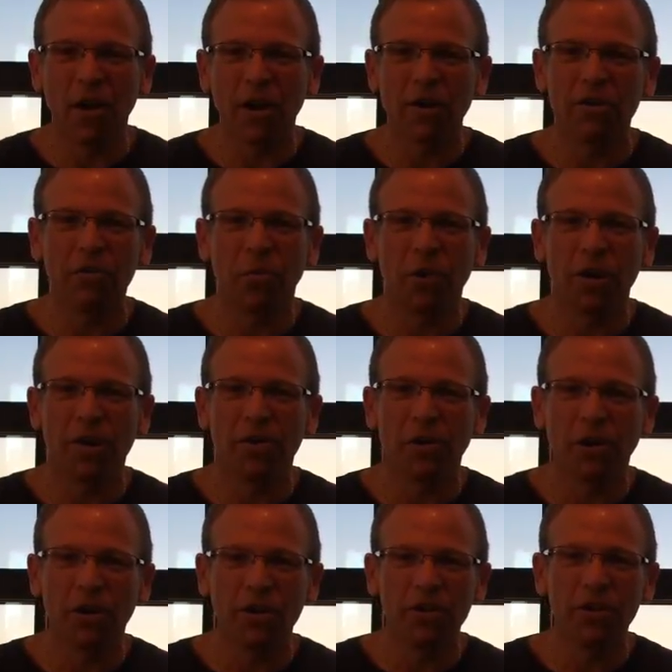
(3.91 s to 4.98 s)
August
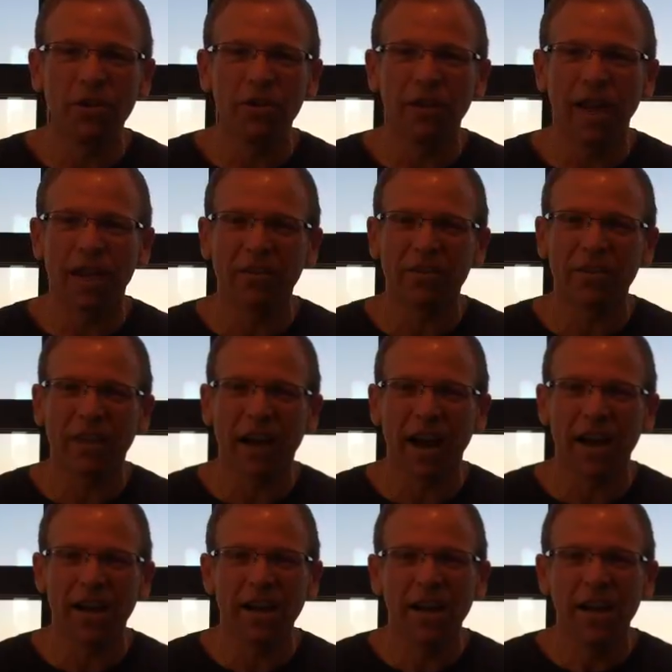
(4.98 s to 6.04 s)
23rd,
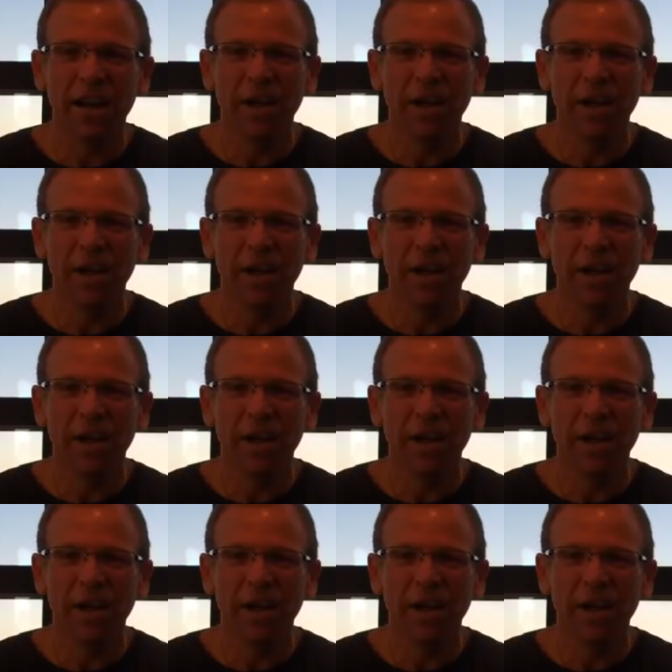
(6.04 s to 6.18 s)
2009,